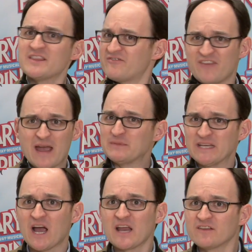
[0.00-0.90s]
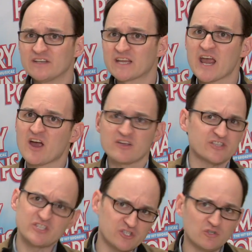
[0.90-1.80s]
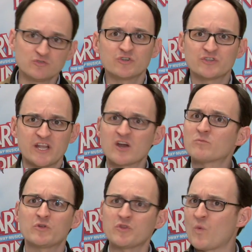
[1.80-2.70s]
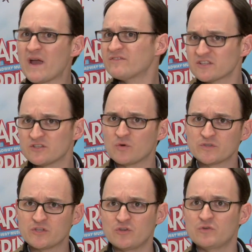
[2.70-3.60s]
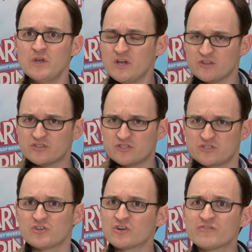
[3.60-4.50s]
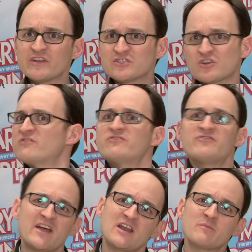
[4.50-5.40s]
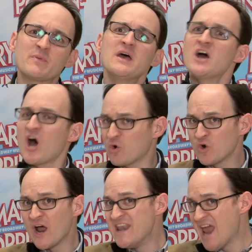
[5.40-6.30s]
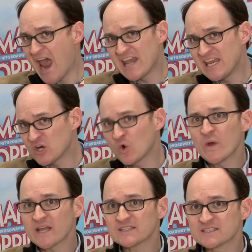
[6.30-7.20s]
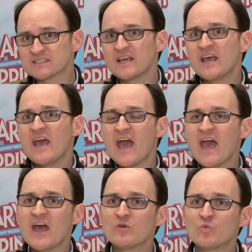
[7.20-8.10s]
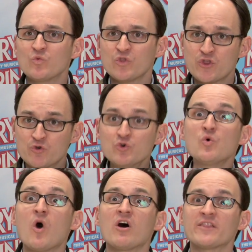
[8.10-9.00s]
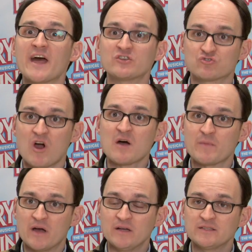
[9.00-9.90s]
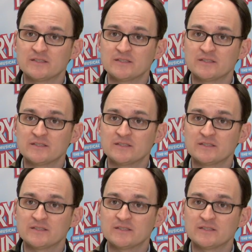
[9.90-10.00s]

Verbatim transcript: the family kind of in chaos. The children are terrible, the wife doesn't know what to do, the servants are fed up, a, a, nanny quits. And through all that drama,